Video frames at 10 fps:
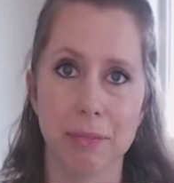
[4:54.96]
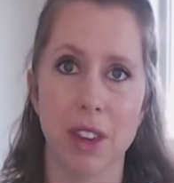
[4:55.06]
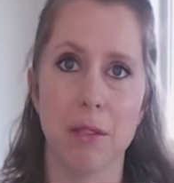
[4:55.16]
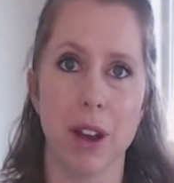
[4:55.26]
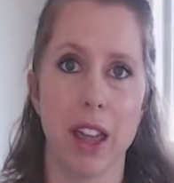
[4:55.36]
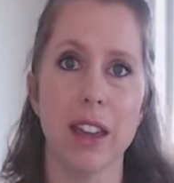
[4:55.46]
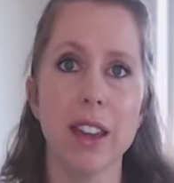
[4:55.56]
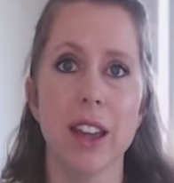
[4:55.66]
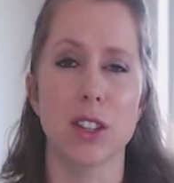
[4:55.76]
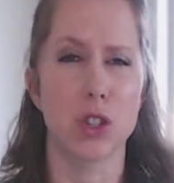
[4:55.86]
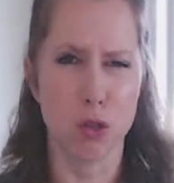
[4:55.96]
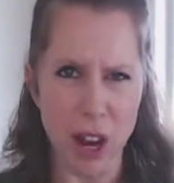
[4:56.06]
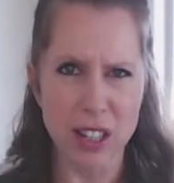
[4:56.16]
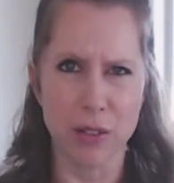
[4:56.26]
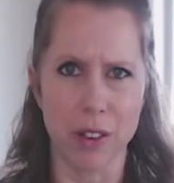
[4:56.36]
right? It's
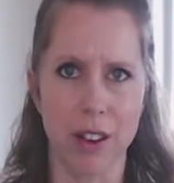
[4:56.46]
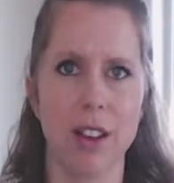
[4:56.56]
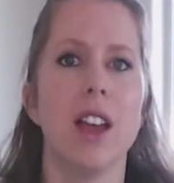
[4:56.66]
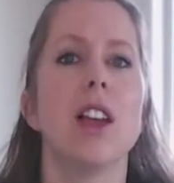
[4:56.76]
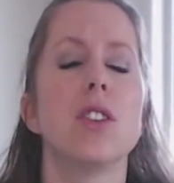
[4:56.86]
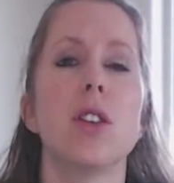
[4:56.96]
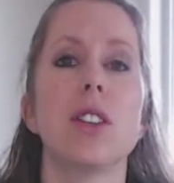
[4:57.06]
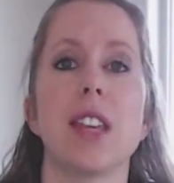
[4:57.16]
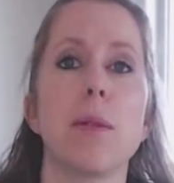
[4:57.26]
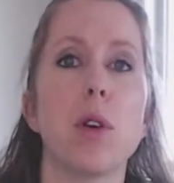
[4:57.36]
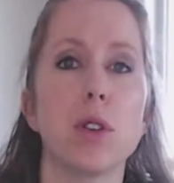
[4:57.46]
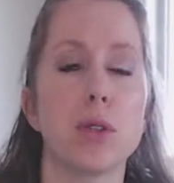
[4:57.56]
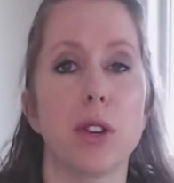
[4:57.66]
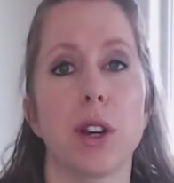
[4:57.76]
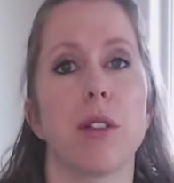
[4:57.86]
stressful. So the same goes
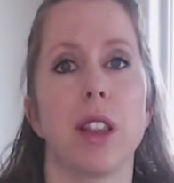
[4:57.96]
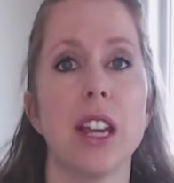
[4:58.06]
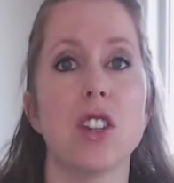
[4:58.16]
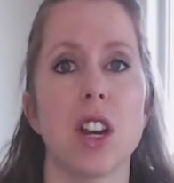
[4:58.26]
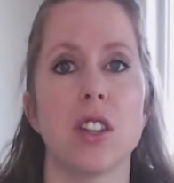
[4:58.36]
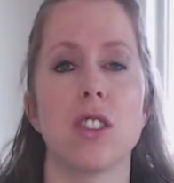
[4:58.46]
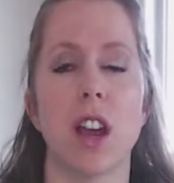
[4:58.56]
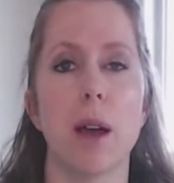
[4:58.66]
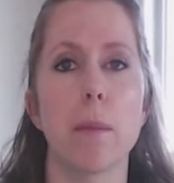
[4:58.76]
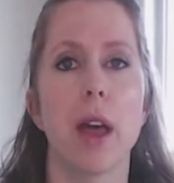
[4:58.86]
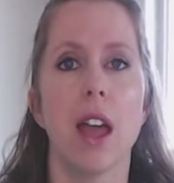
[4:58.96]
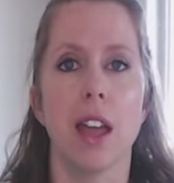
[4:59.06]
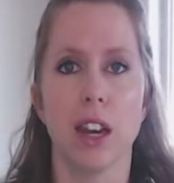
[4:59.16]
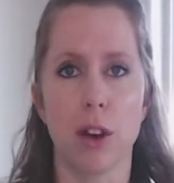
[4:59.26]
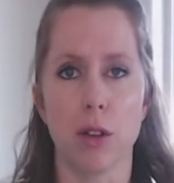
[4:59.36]
for your relationship.
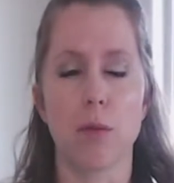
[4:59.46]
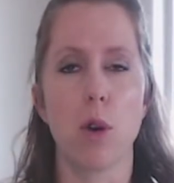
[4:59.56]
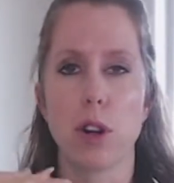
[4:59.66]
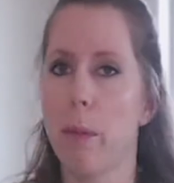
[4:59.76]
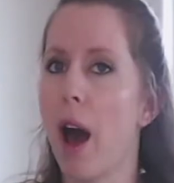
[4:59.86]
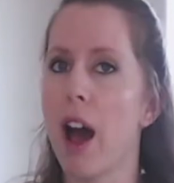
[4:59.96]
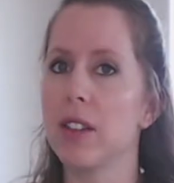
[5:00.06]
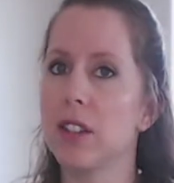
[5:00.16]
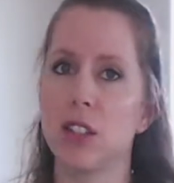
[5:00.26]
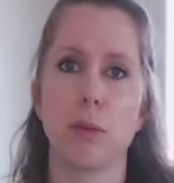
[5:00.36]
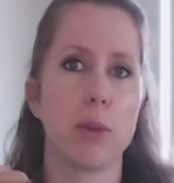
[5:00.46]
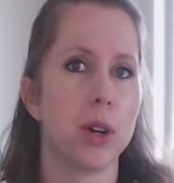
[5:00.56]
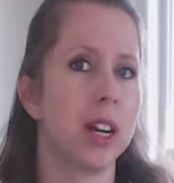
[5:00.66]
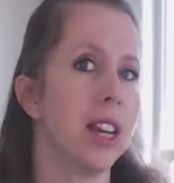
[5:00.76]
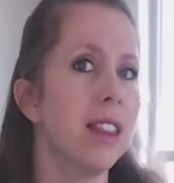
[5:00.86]
You know, the more deposits you're
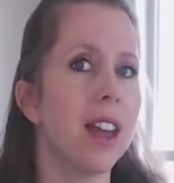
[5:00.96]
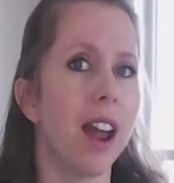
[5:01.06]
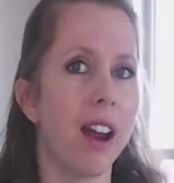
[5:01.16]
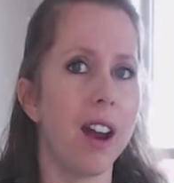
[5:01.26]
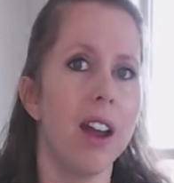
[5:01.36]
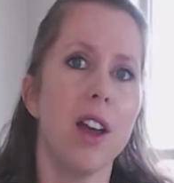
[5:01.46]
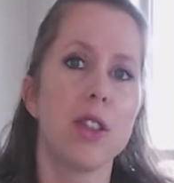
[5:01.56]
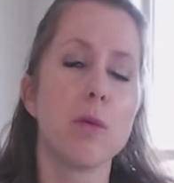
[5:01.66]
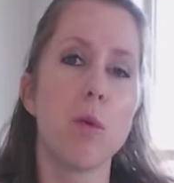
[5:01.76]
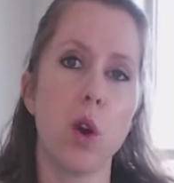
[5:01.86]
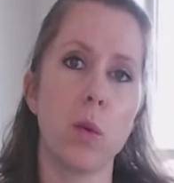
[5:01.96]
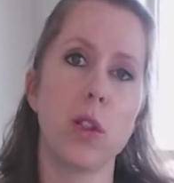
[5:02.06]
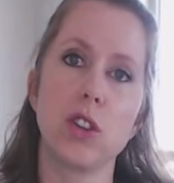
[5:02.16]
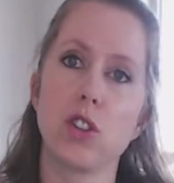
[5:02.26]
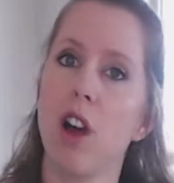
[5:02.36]
putting in there, the more
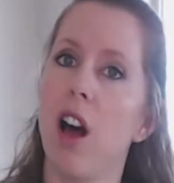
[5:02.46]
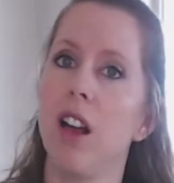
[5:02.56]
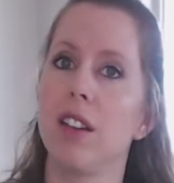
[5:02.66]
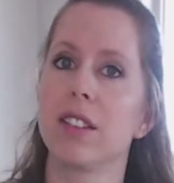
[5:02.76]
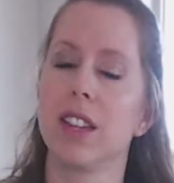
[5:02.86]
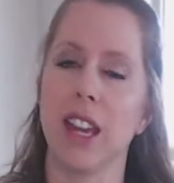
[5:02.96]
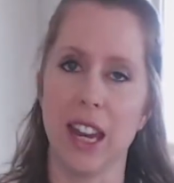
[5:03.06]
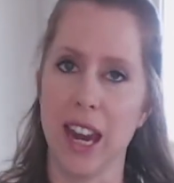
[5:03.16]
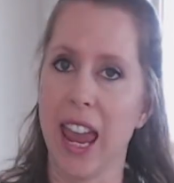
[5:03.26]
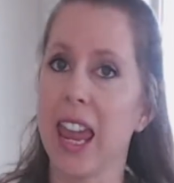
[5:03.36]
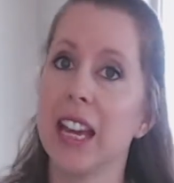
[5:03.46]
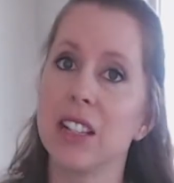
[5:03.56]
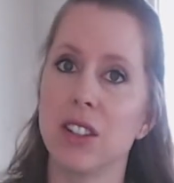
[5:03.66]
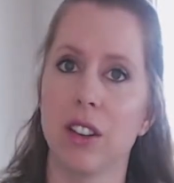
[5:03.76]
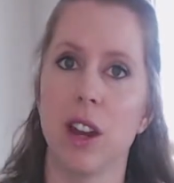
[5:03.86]
withdrawals it can
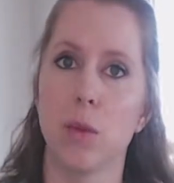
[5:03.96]
handle and